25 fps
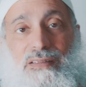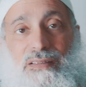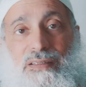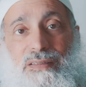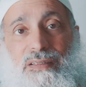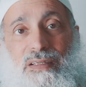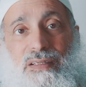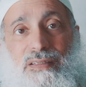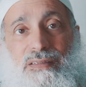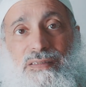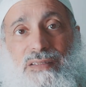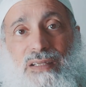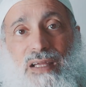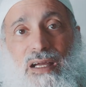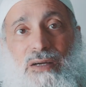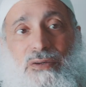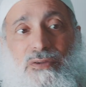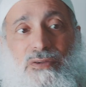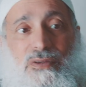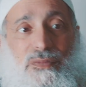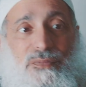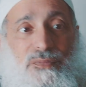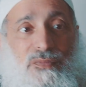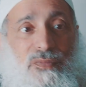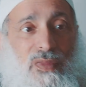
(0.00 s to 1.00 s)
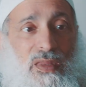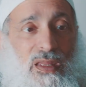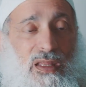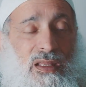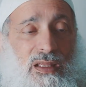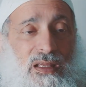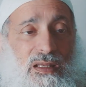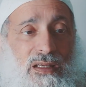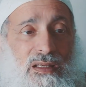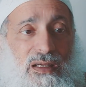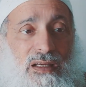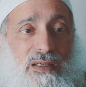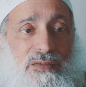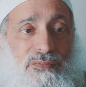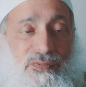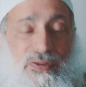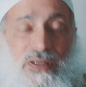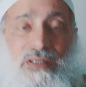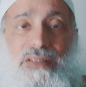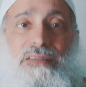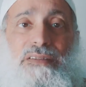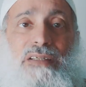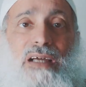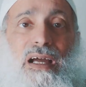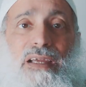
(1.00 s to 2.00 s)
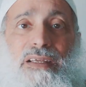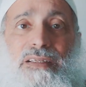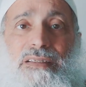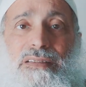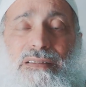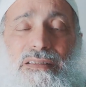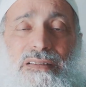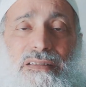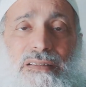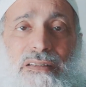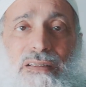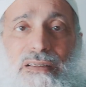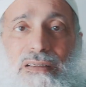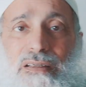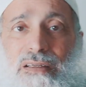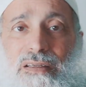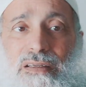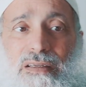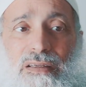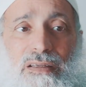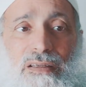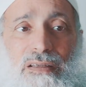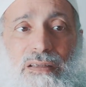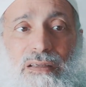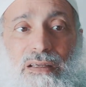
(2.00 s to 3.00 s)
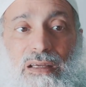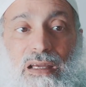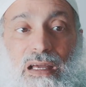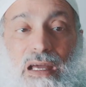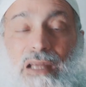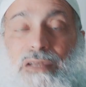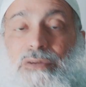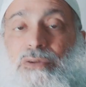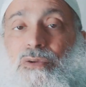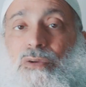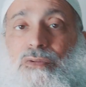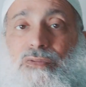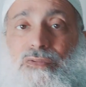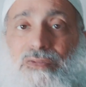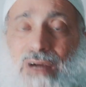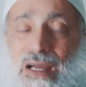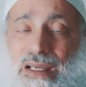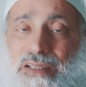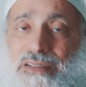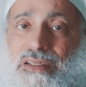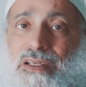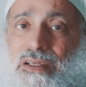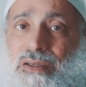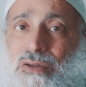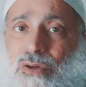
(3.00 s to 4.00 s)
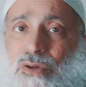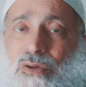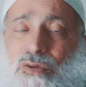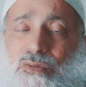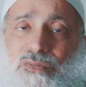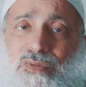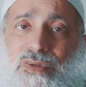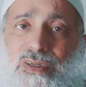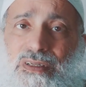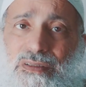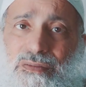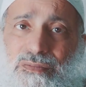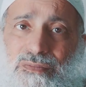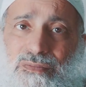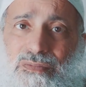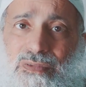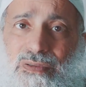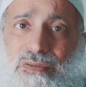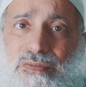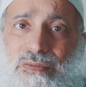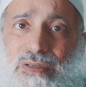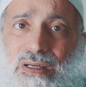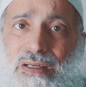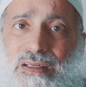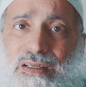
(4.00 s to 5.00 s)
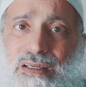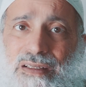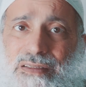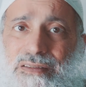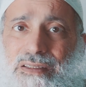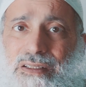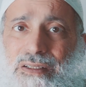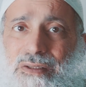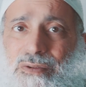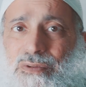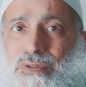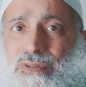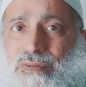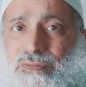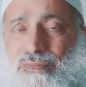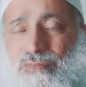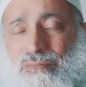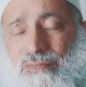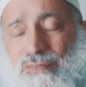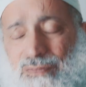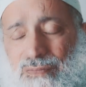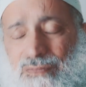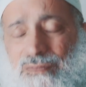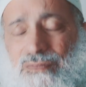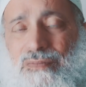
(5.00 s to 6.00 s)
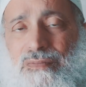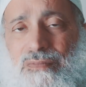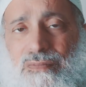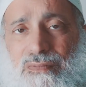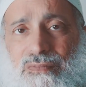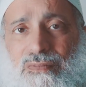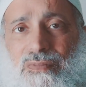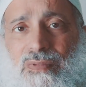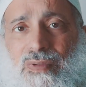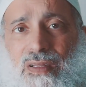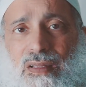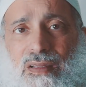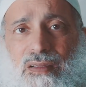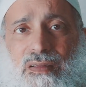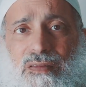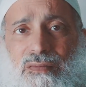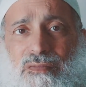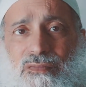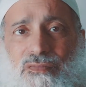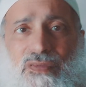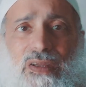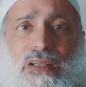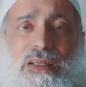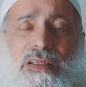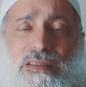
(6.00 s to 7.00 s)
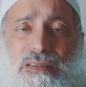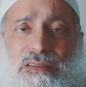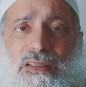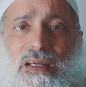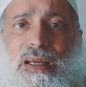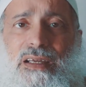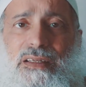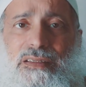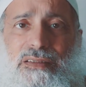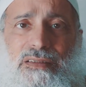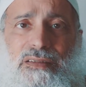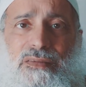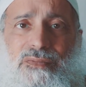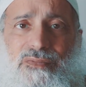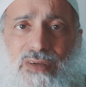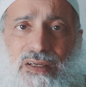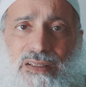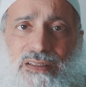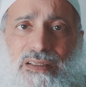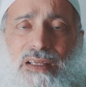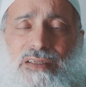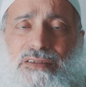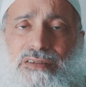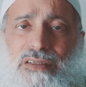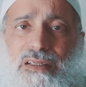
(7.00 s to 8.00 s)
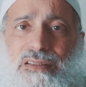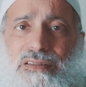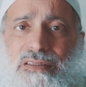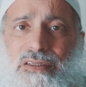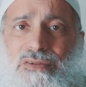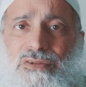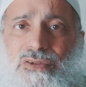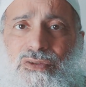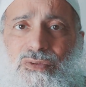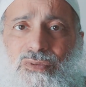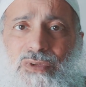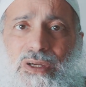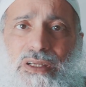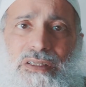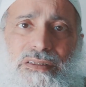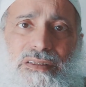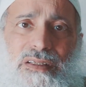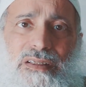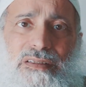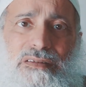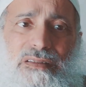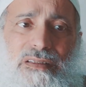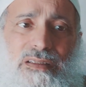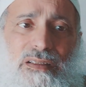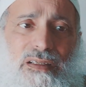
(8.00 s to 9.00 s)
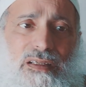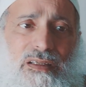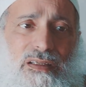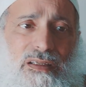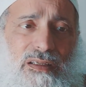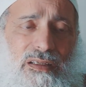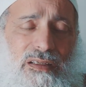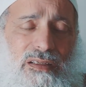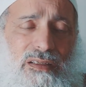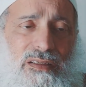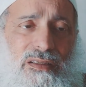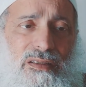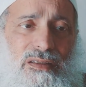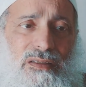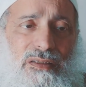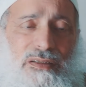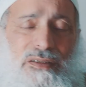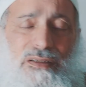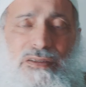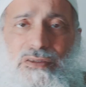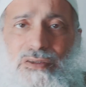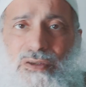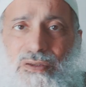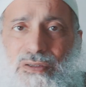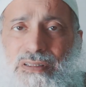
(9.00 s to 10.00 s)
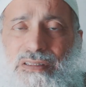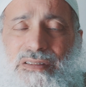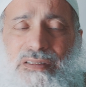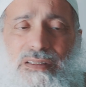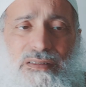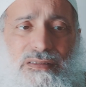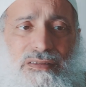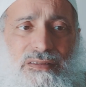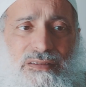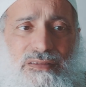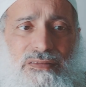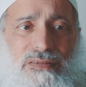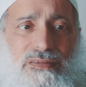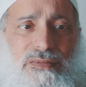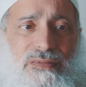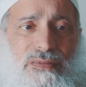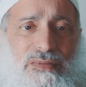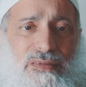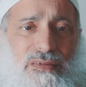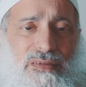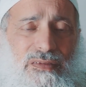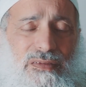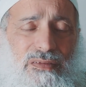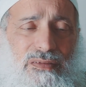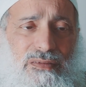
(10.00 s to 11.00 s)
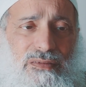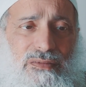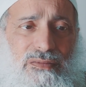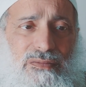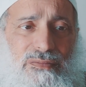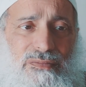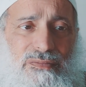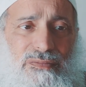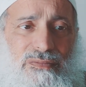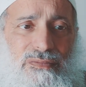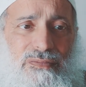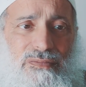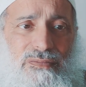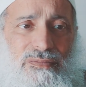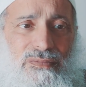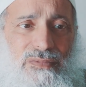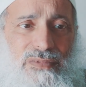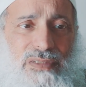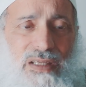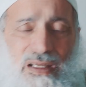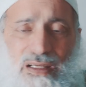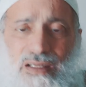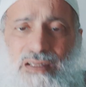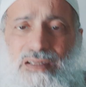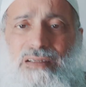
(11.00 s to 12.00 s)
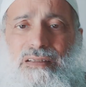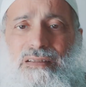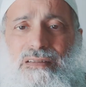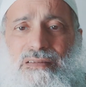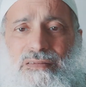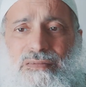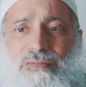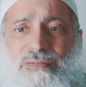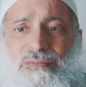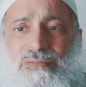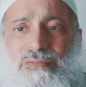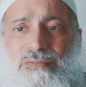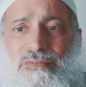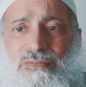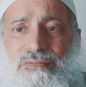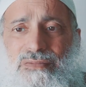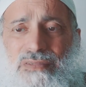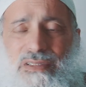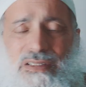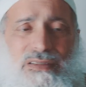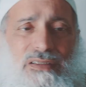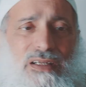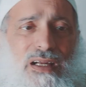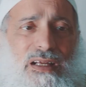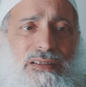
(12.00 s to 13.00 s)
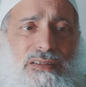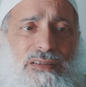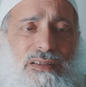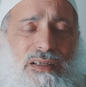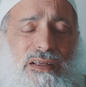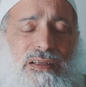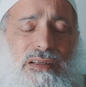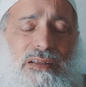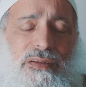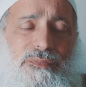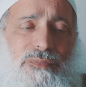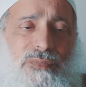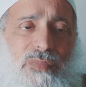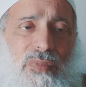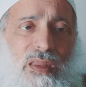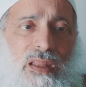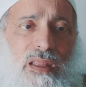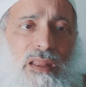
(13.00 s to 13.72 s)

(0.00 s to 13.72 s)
as it is now are very tight, and you're fighting over a country with very tight financial situation, resources, killing, destruction.